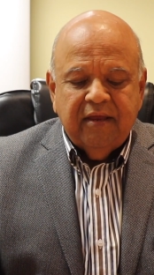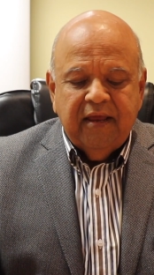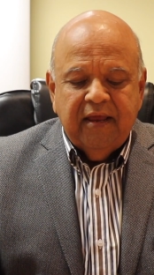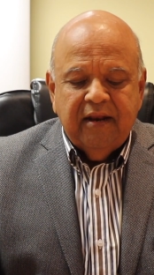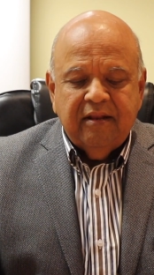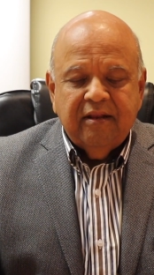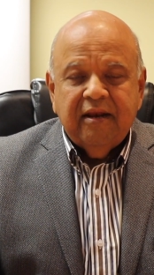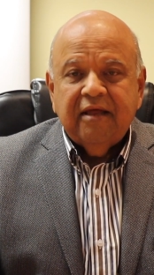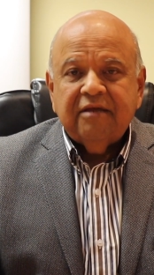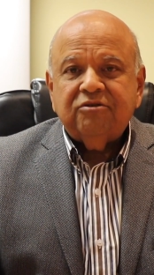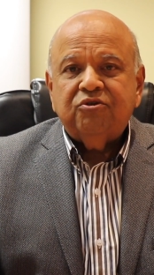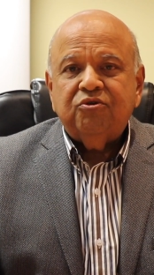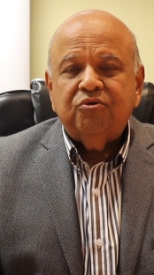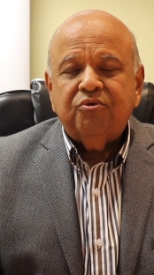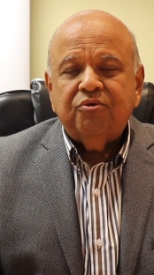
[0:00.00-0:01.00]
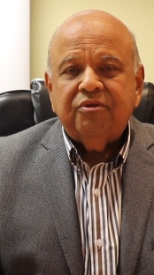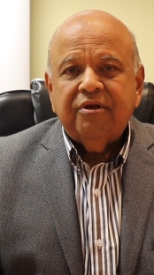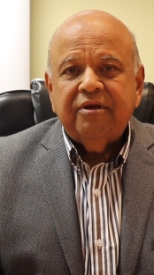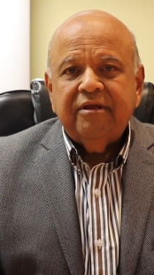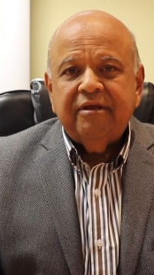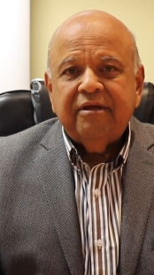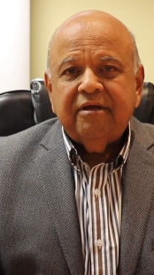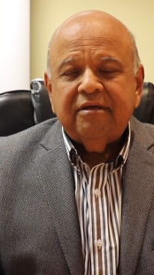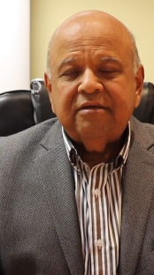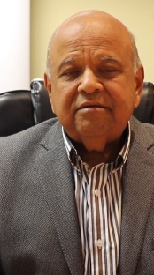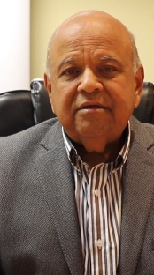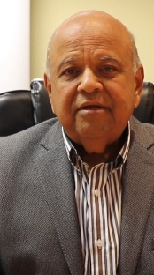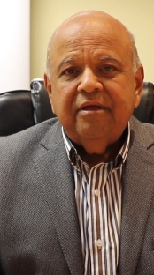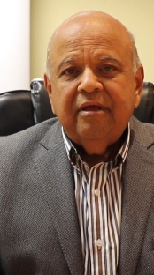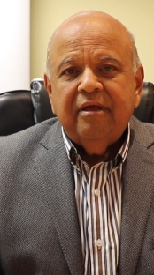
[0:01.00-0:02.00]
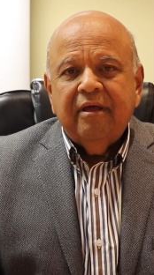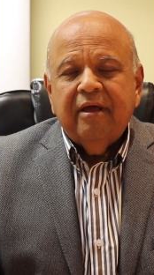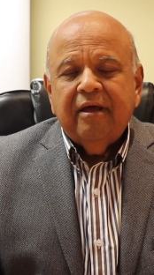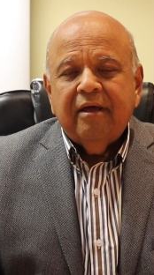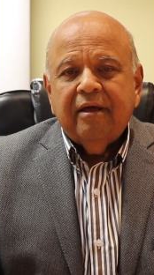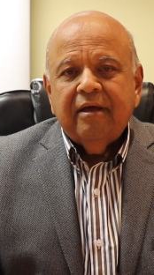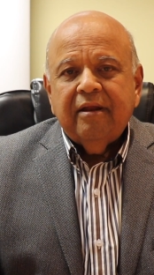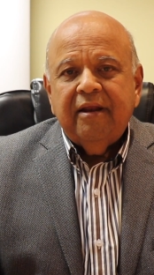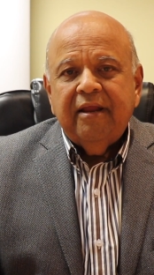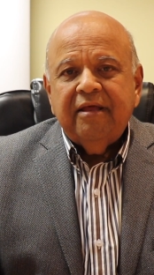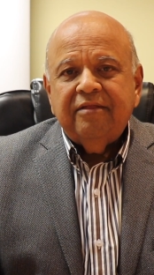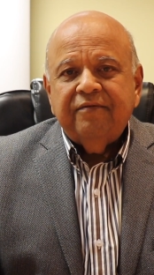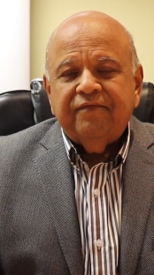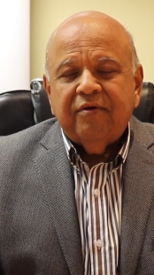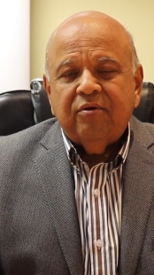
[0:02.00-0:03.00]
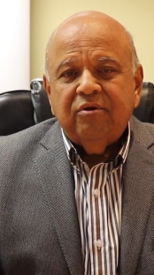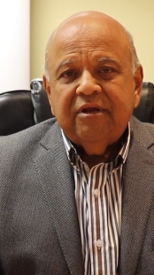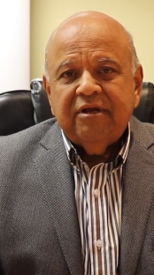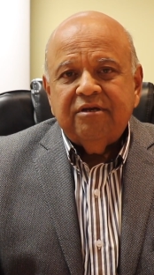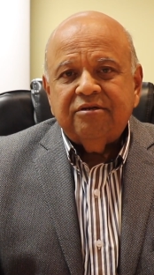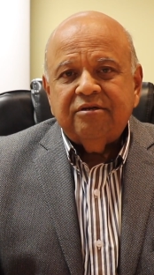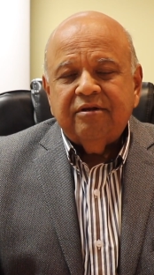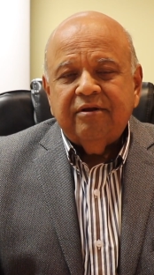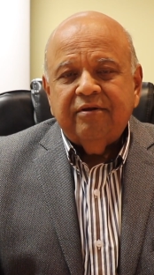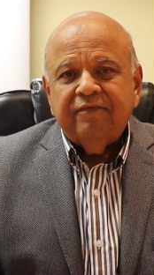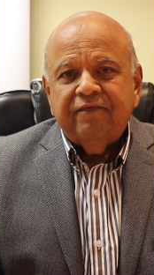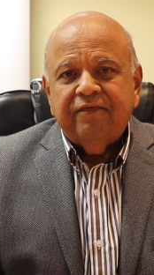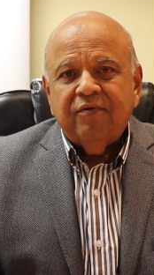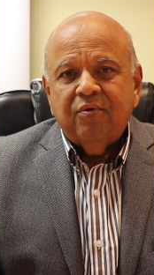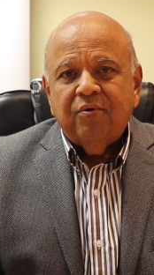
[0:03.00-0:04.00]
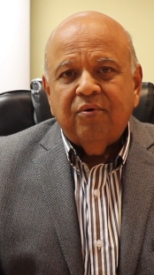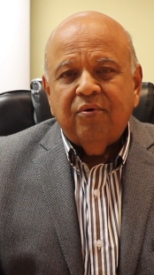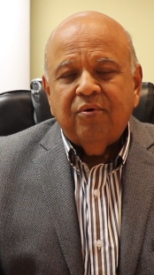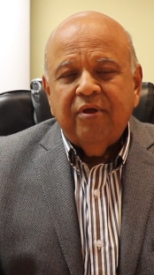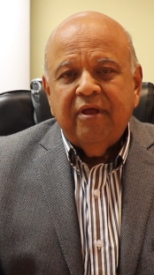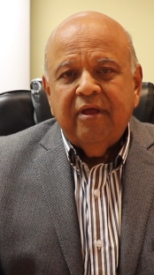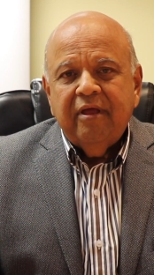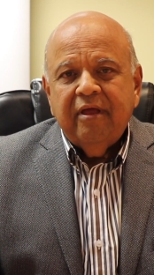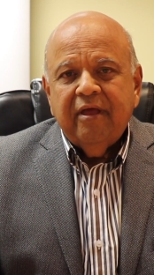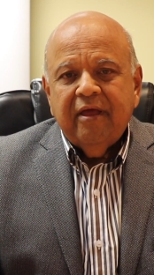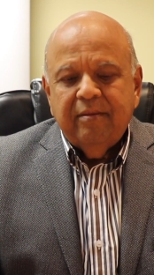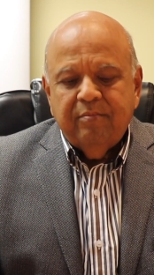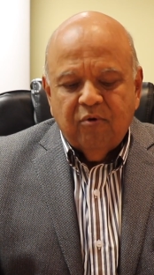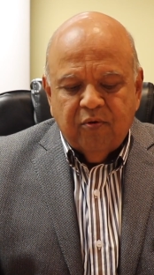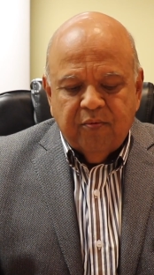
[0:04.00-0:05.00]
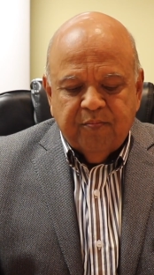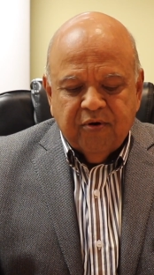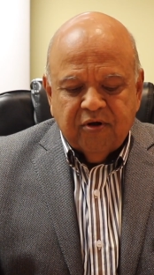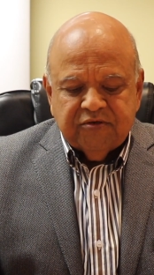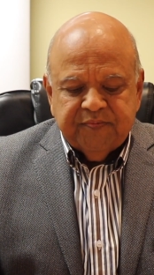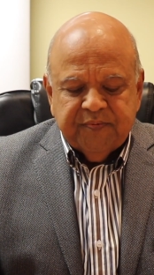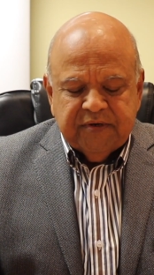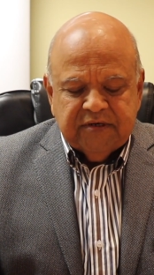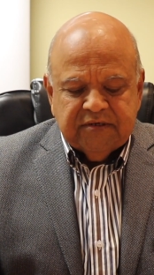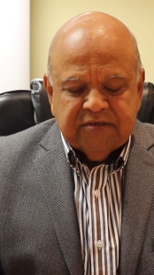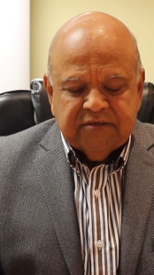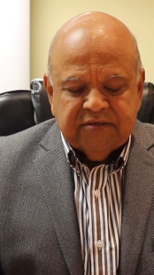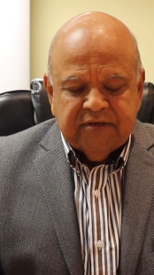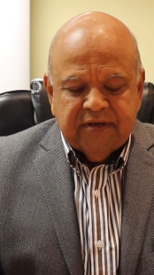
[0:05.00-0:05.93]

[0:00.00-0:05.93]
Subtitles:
in the next 2 to 3 years lay the foundation for a more prosperous